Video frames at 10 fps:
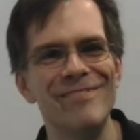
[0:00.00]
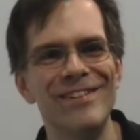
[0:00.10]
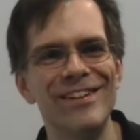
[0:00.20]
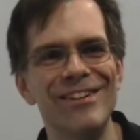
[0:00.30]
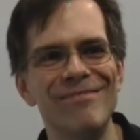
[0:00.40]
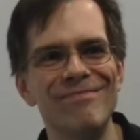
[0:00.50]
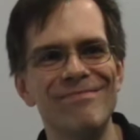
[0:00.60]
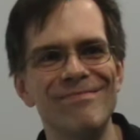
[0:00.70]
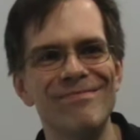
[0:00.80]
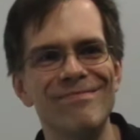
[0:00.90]
but um,
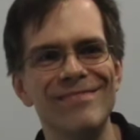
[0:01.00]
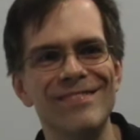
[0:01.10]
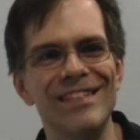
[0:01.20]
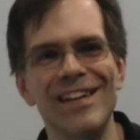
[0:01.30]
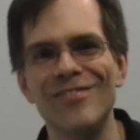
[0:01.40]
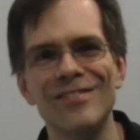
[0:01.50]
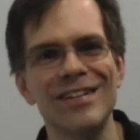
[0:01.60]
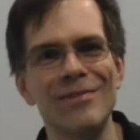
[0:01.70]
yeah, there's